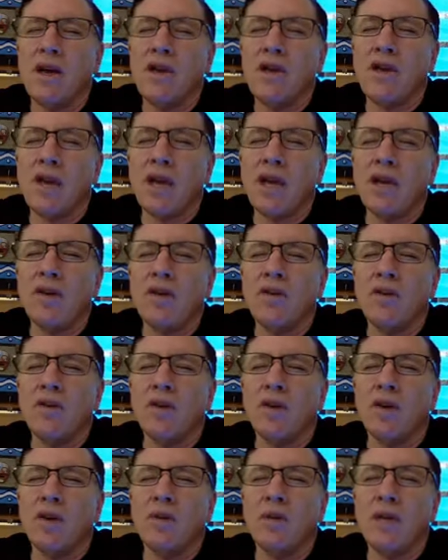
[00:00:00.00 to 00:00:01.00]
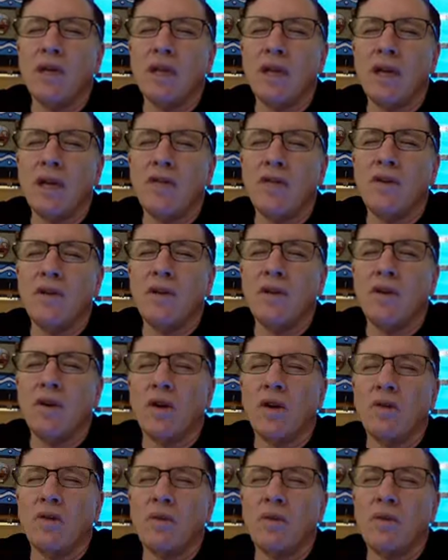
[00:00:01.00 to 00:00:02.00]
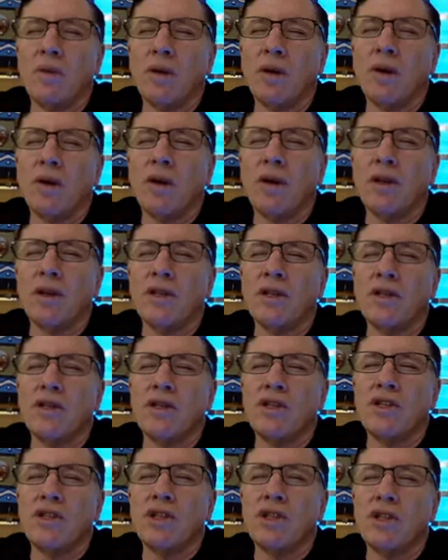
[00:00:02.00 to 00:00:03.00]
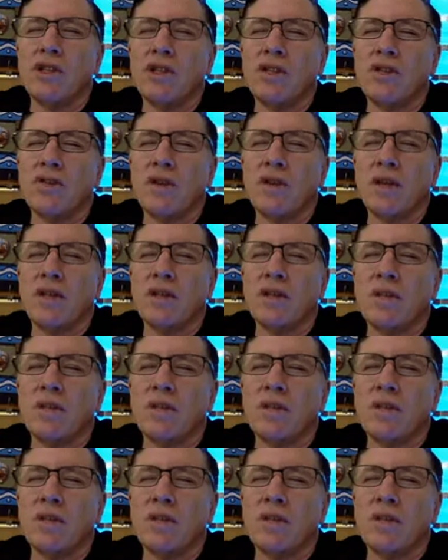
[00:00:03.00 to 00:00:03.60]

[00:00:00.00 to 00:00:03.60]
Thank you, Lord. We love you, Lord. And we pray all this in Jesus Christ,